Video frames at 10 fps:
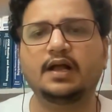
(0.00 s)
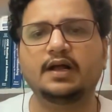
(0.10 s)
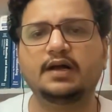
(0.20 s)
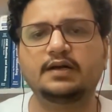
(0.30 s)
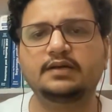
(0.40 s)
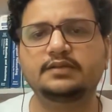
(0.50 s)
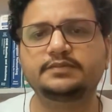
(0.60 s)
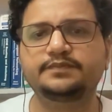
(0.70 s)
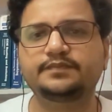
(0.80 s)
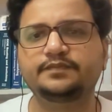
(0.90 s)

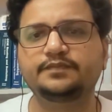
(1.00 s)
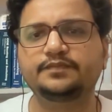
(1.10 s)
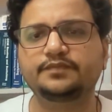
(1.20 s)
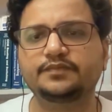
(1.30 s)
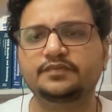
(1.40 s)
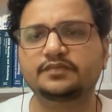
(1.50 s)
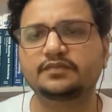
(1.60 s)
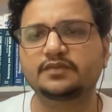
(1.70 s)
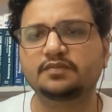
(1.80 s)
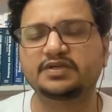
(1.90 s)

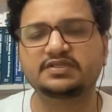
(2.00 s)
but